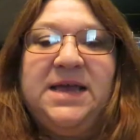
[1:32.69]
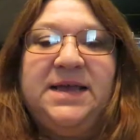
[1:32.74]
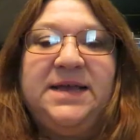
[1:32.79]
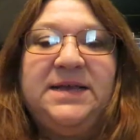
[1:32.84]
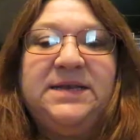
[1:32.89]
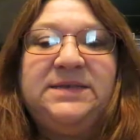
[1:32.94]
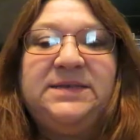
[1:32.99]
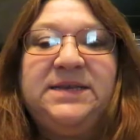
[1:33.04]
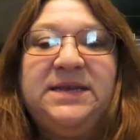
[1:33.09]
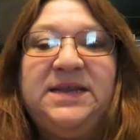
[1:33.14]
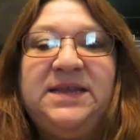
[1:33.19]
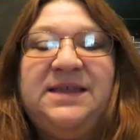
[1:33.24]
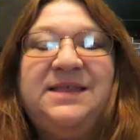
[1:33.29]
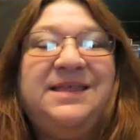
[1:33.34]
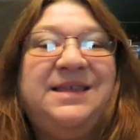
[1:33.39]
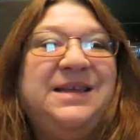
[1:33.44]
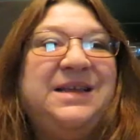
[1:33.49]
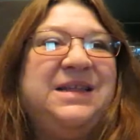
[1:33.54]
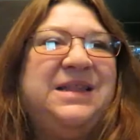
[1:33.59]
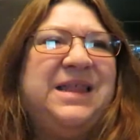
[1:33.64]
is
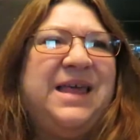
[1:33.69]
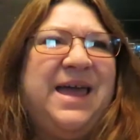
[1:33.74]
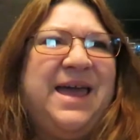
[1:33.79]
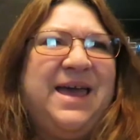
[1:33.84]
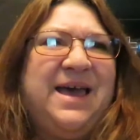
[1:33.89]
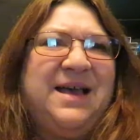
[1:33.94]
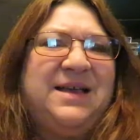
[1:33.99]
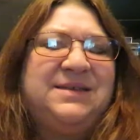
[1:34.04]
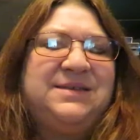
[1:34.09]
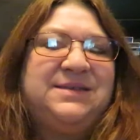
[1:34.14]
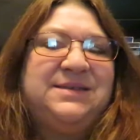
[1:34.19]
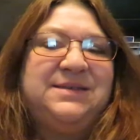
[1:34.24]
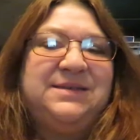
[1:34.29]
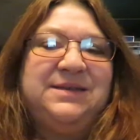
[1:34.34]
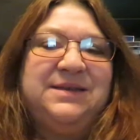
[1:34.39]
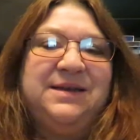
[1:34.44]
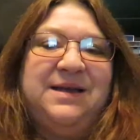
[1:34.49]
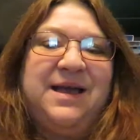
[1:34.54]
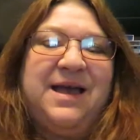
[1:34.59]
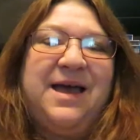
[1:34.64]
anything glass.